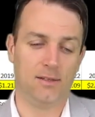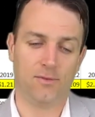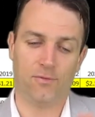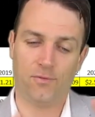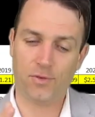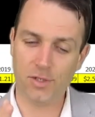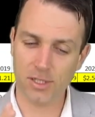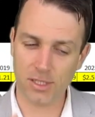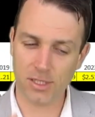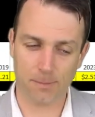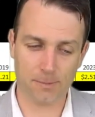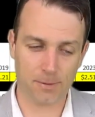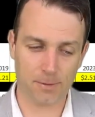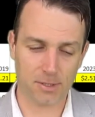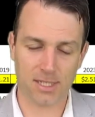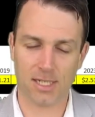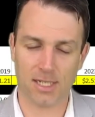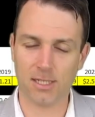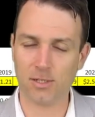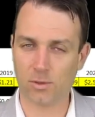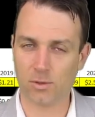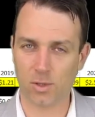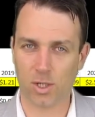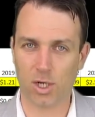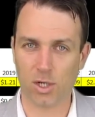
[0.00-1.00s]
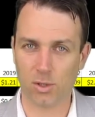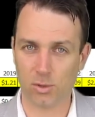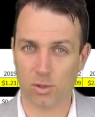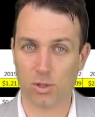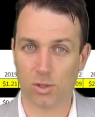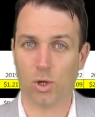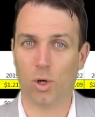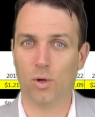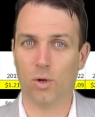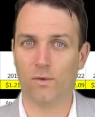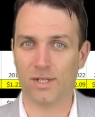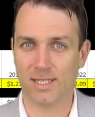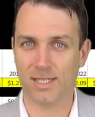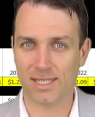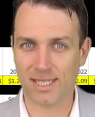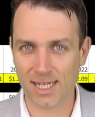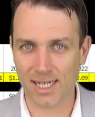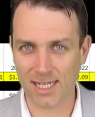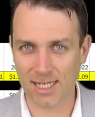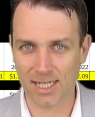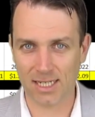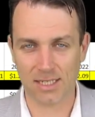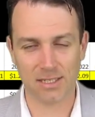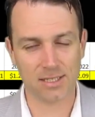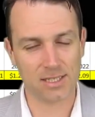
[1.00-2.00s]
30% growth over
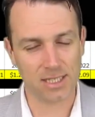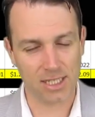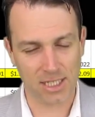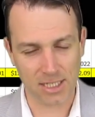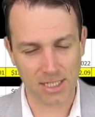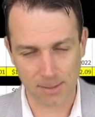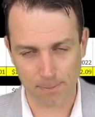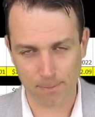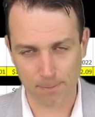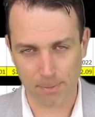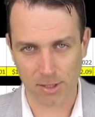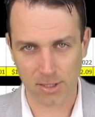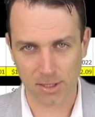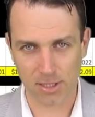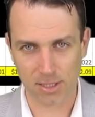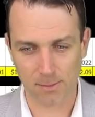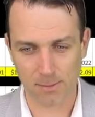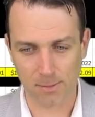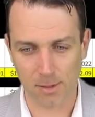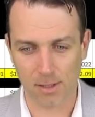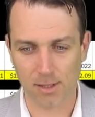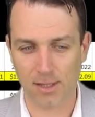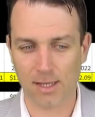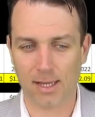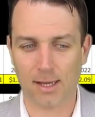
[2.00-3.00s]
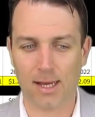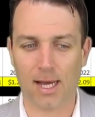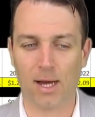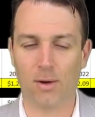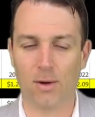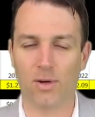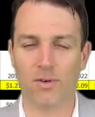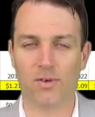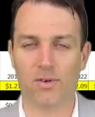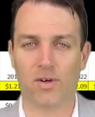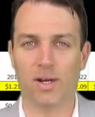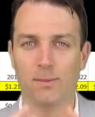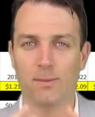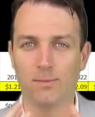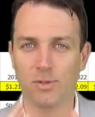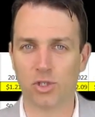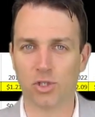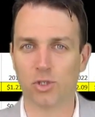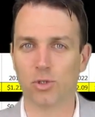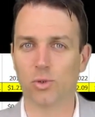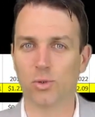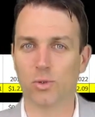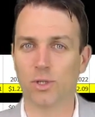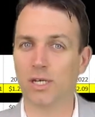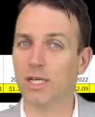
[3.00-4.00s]
10 years is possible, however, I'm
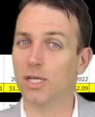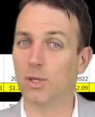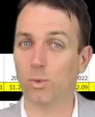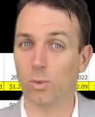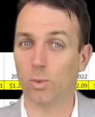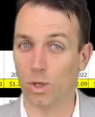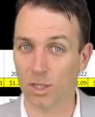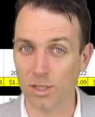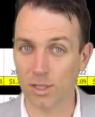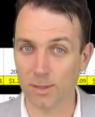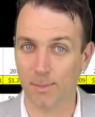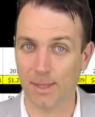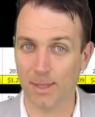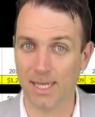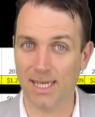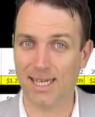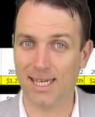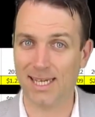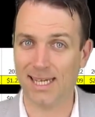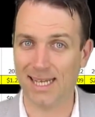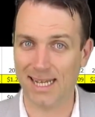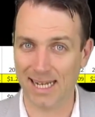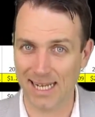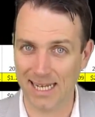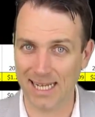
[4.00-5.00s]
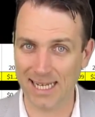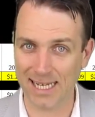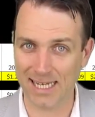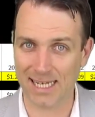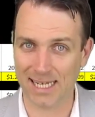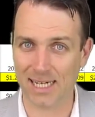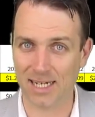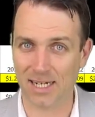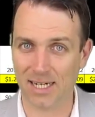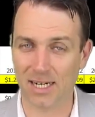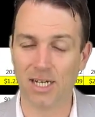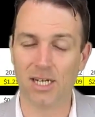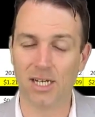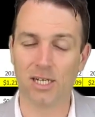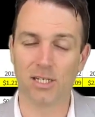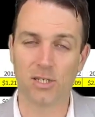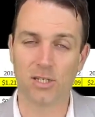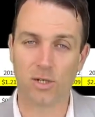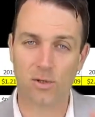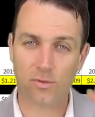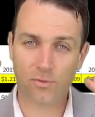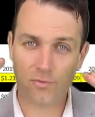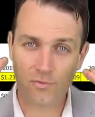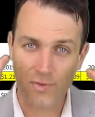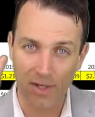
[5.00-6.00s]
sure it won't be linear.
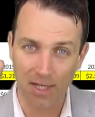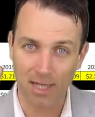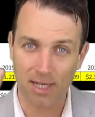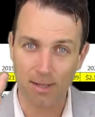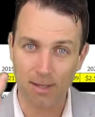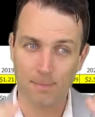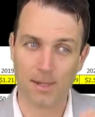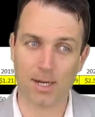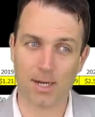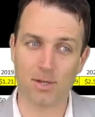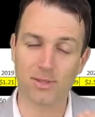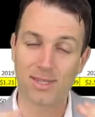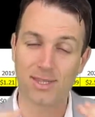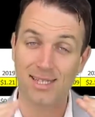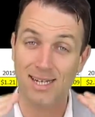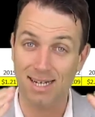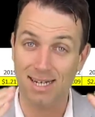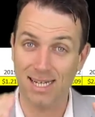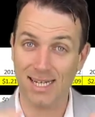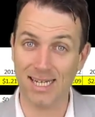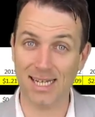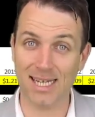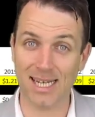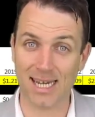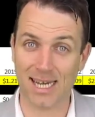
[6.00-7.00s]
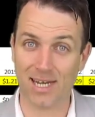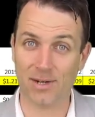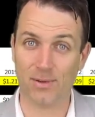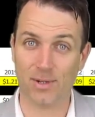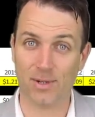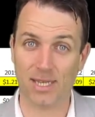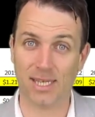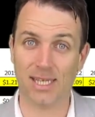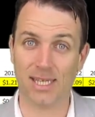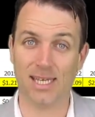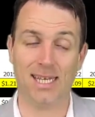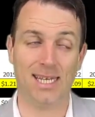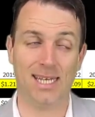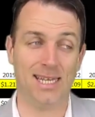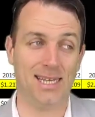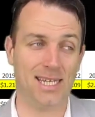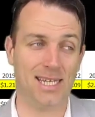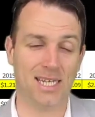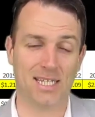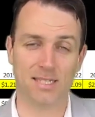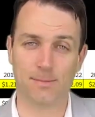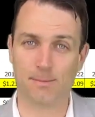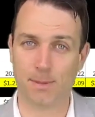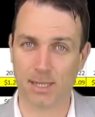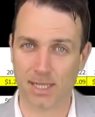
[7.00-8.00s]
So think about the linearity in
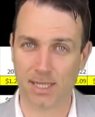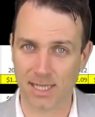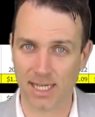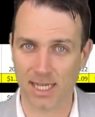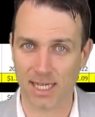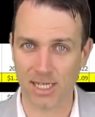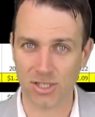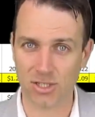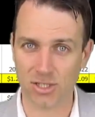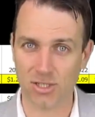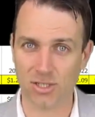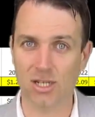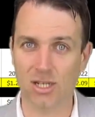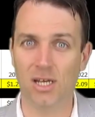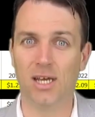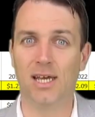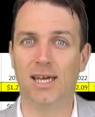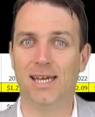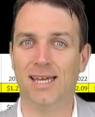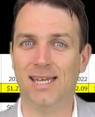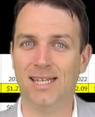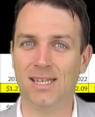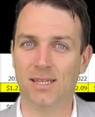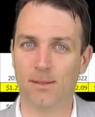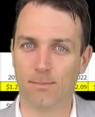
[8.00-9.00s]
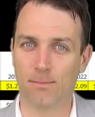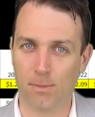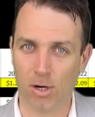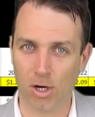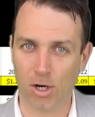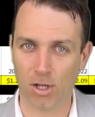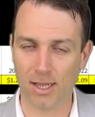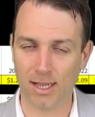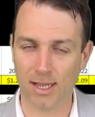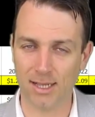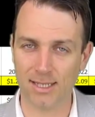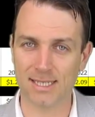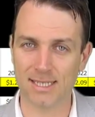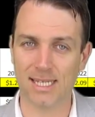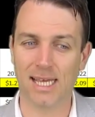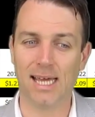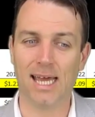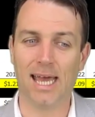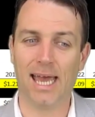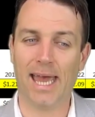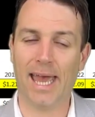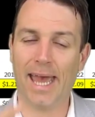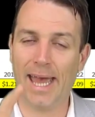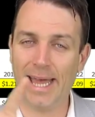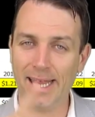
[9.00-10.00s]
the expectation, in the models,
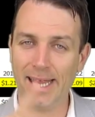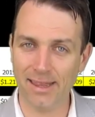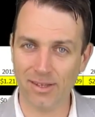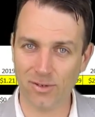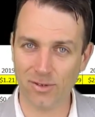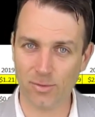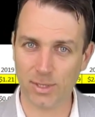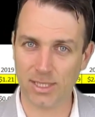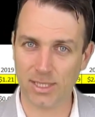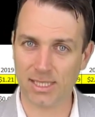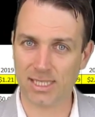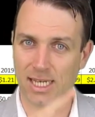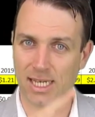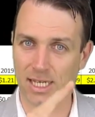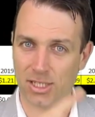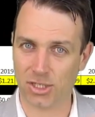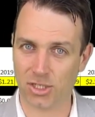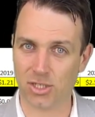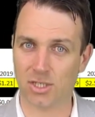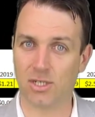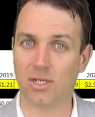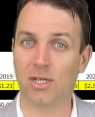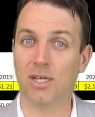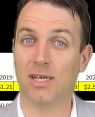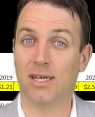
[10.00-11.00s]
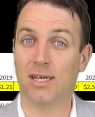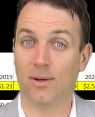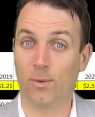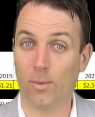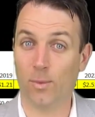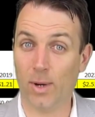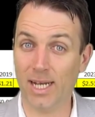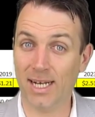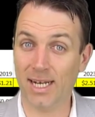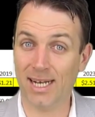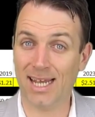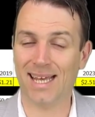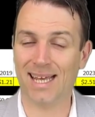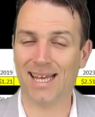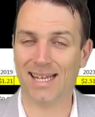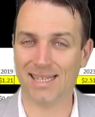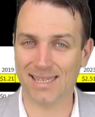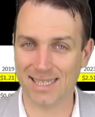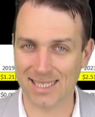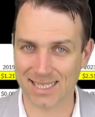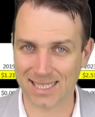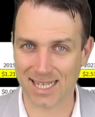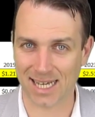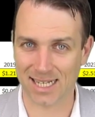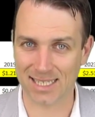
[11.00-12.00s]
and the recession when
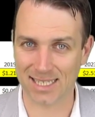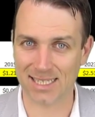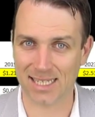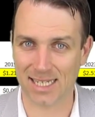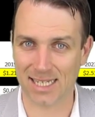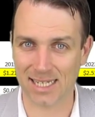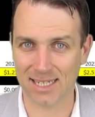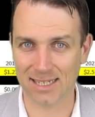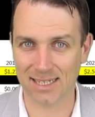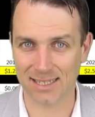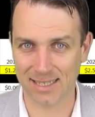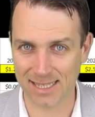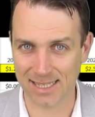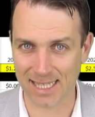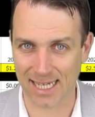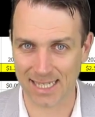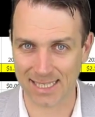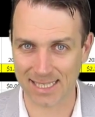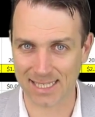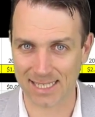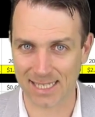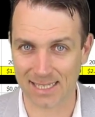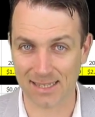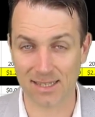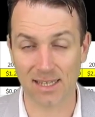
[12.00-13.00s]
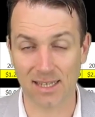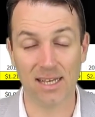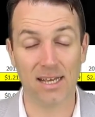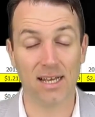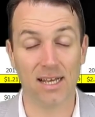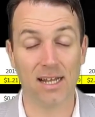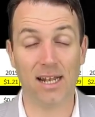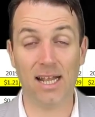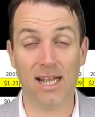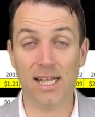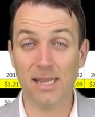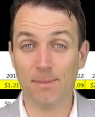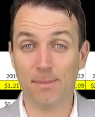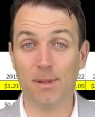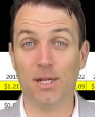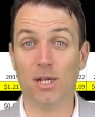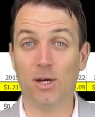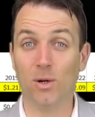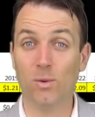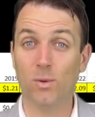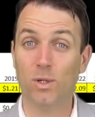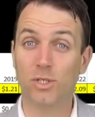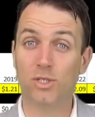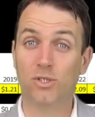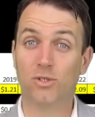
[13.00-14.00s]
discussing Tencent. Let me
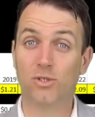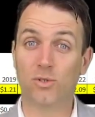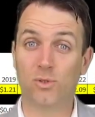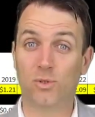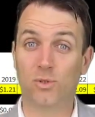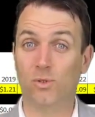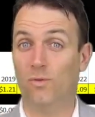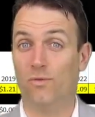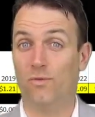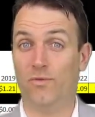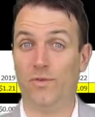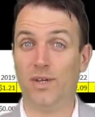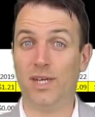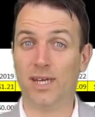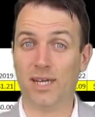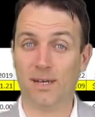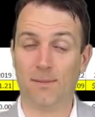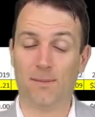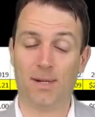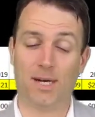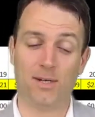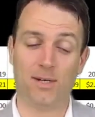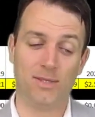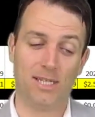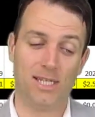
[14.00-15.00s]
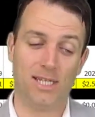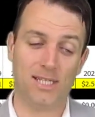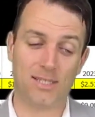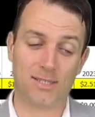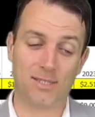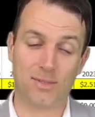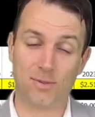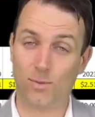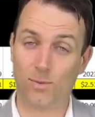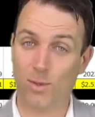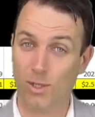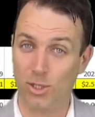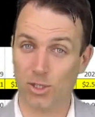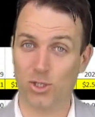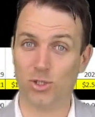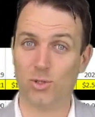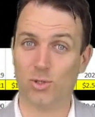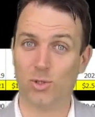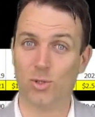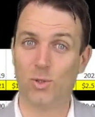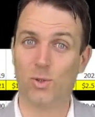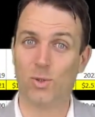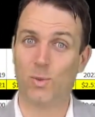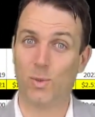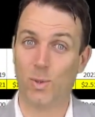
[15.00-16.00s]
know what you think about this, what you
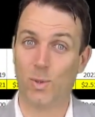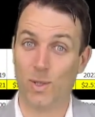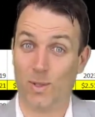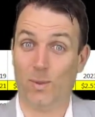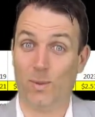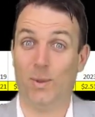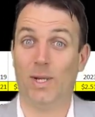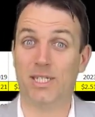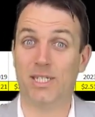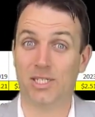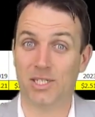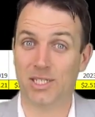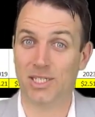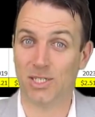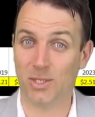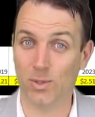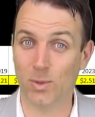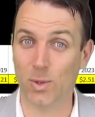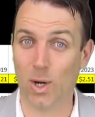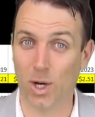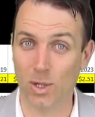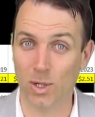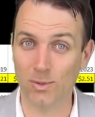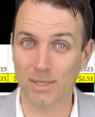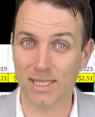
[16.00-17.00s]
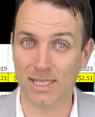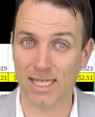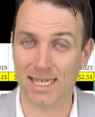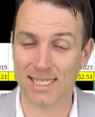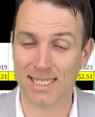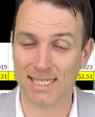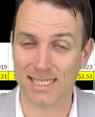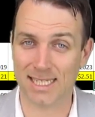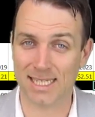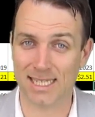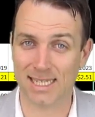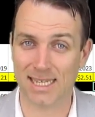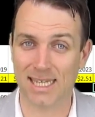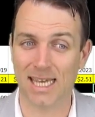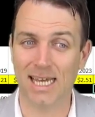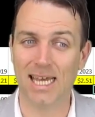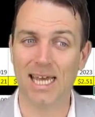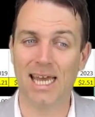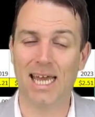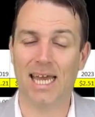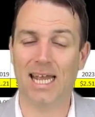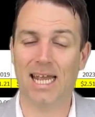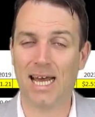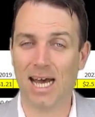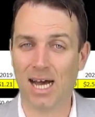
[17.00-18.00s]
do, wh whether you own Tencent,
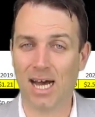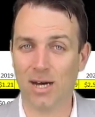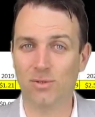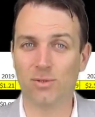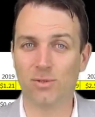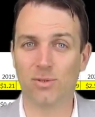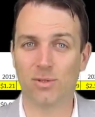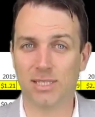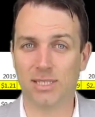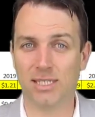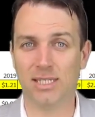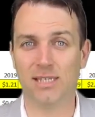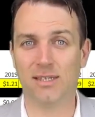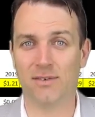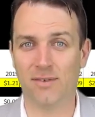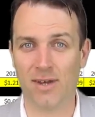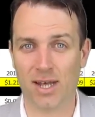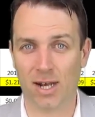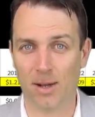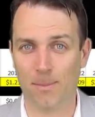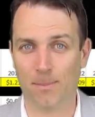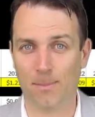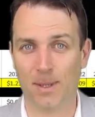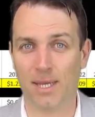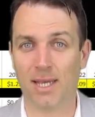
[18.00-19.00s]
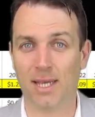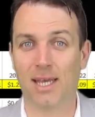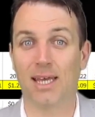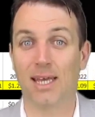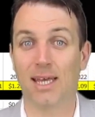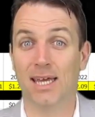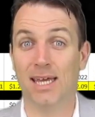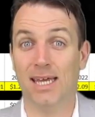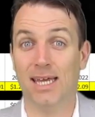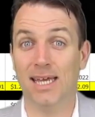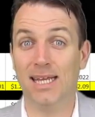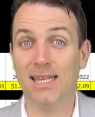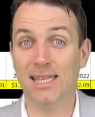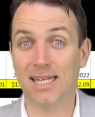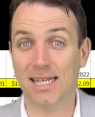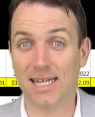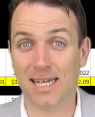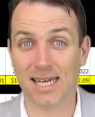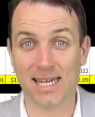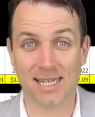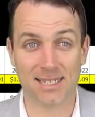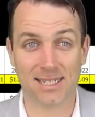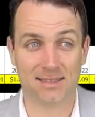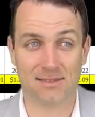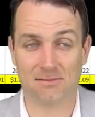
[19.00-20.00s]
and how do you see developing in the
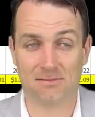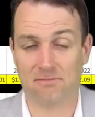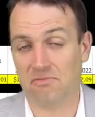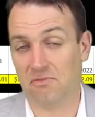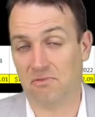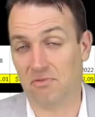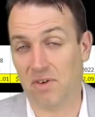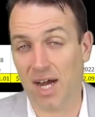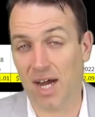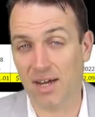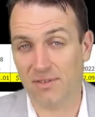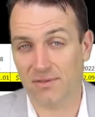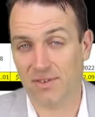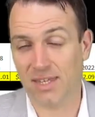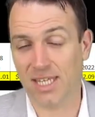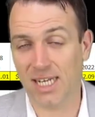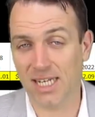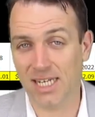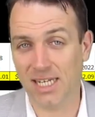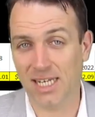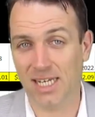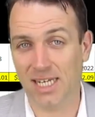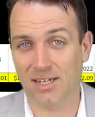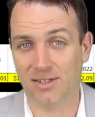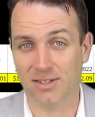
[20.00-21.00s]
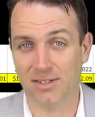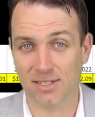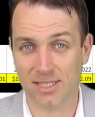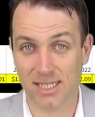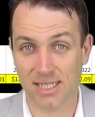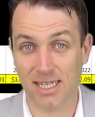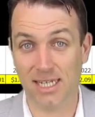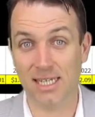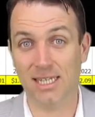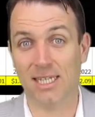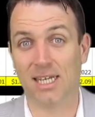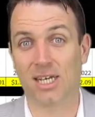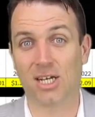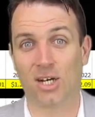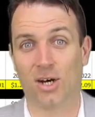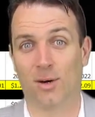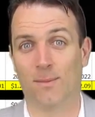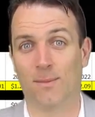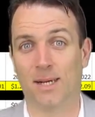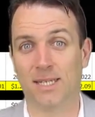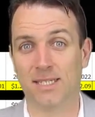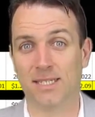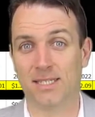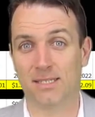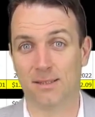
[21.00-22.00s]
next 5-10 years in the
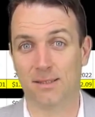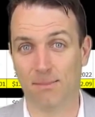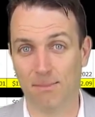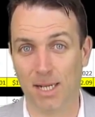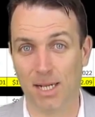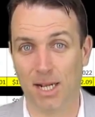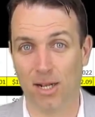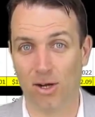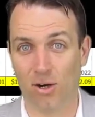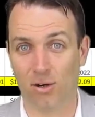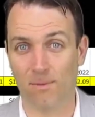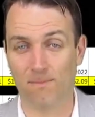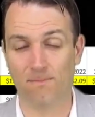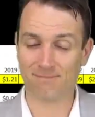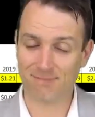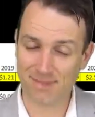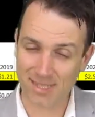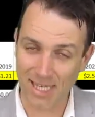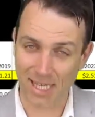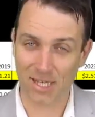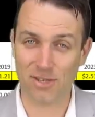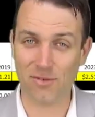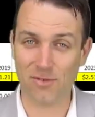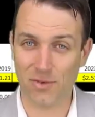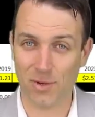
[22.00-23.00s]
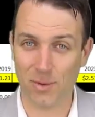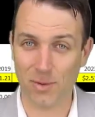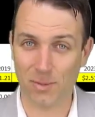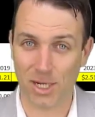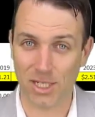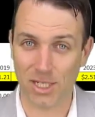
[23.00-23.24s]
comments below. Thank you for